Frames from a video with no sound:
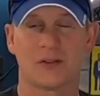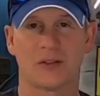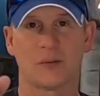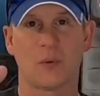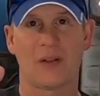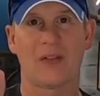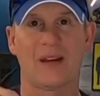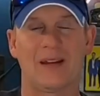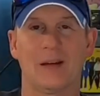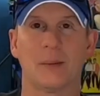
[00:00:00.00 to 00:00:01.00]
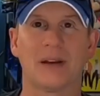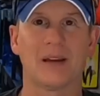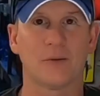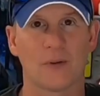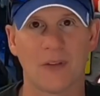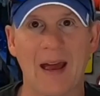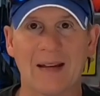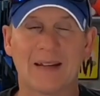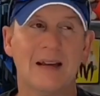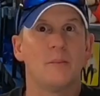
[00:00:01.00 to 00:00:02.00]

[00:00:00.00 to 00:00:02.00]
And I want to thank him again for that.